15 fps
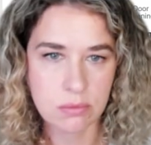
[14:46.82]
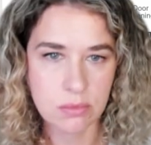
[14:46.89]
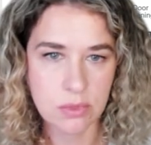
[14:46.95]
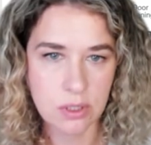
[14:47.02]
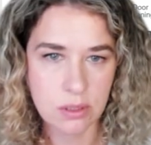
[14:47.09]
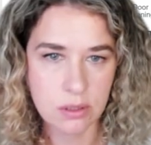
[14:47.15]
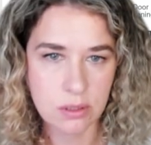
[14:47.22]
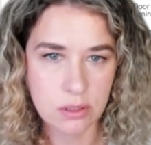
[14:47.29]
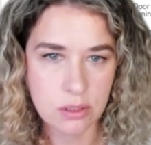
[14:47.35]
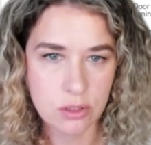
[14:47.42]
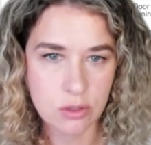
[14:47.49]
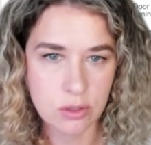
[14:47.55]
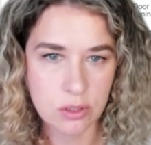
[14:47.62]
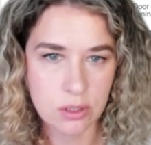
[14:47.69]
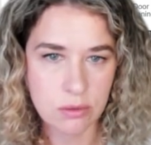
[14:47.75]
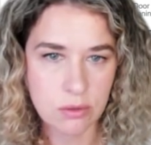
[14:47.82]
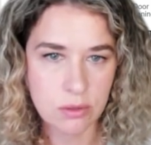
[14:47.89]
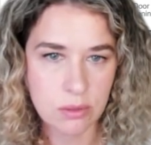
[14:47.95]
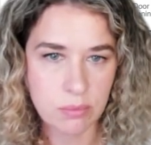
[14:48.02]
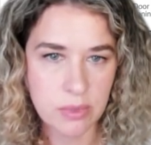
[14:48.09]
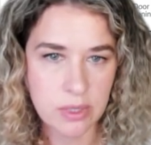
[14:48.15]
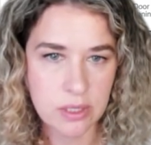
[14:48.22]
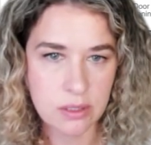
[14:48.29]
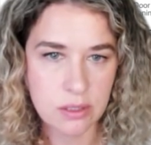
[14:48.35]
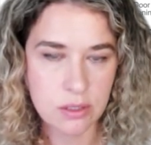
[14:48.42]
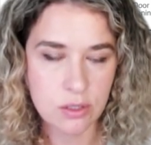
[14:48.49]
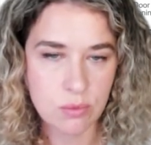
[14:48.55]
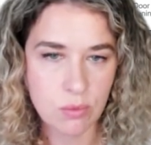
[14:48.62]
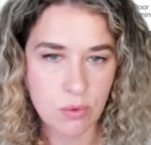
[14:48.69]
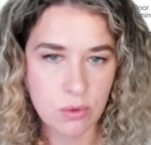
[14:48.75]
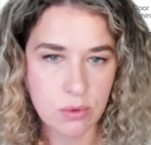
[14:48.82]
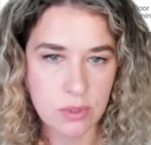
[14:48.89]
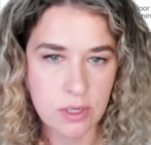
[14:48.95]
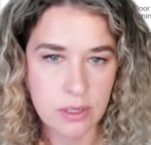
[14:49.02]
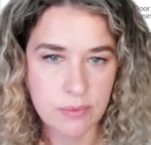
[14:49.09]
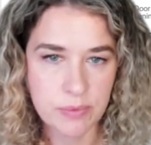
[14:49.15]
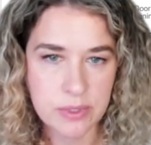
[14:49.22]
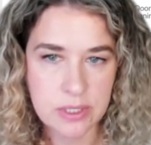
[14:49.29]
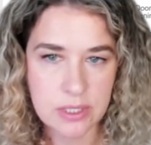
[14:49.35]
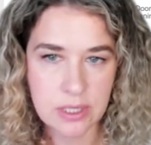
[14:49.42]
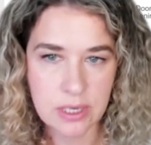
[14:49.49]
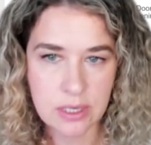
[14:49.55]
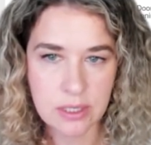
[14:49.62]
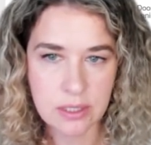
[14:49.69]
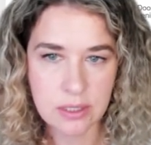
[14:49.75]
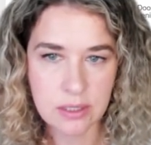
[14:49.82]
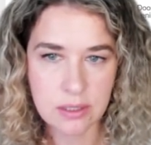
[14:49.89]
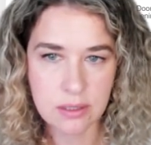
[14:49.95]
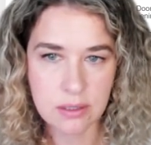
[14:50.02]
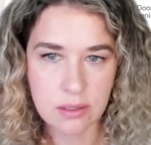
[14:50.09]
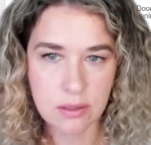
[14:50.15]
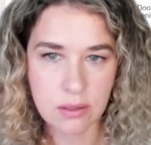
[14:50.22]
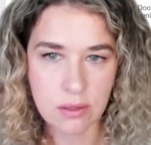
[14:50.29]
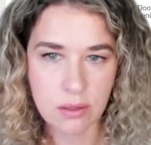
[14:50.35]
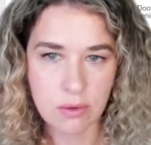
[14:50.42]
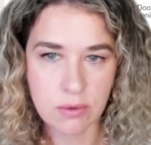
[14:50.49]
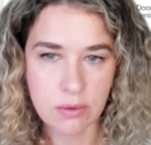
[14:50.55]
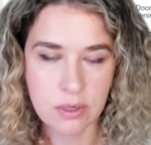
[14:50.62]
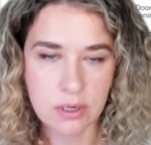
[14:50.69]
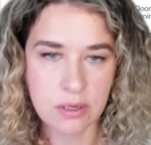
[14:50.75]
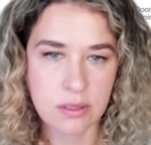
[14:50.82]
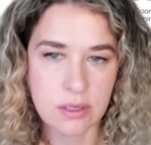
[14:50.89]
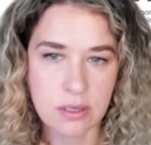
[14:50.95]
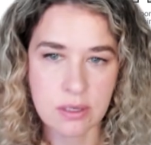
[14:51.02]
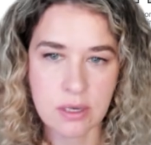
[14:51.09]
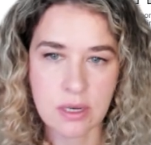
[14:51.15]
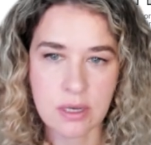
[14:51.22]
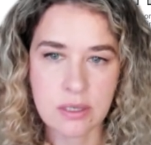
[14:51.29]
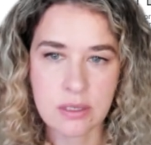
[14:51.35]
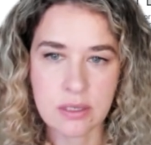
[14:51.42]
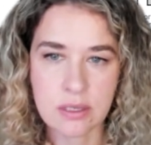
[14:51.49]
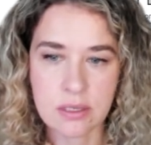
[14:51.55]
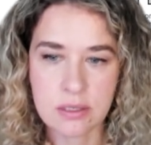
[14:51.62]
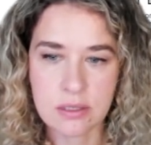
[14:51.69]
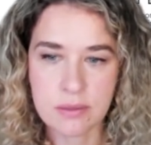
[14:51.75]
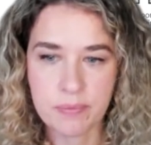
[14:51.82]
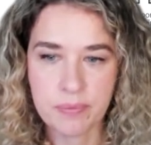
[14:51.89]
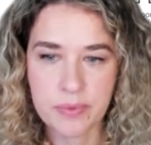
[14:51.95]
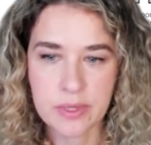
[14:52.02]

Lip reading: make a little trick. I'm gonna make this wall slightly longer than I need.